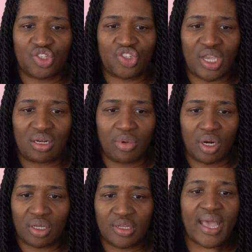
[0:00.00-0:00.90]
Shade
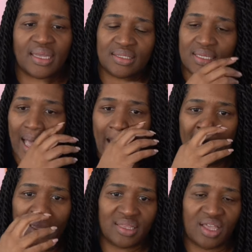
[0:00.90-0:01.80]
Murk, and
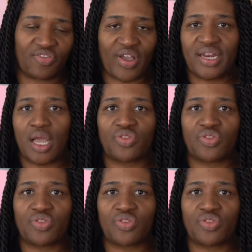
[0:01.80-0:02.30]
they find